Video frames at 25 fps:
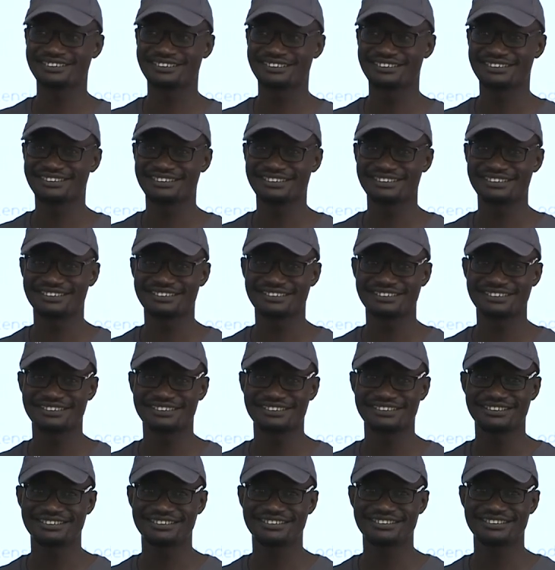
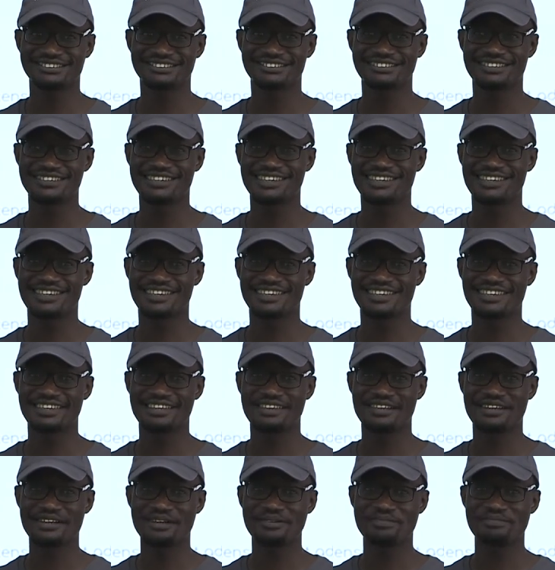
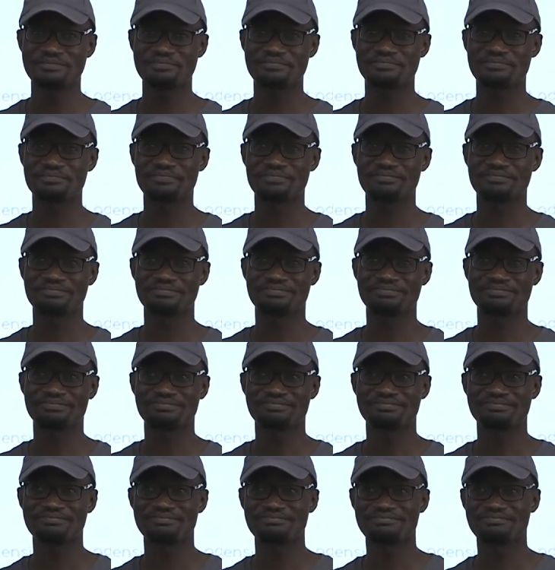
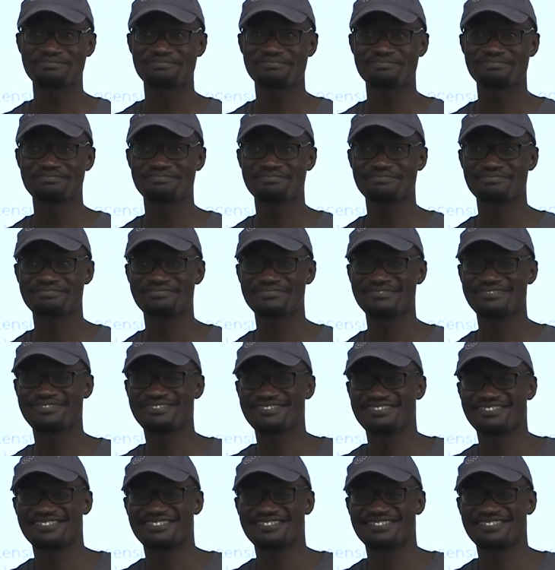(no one is talking)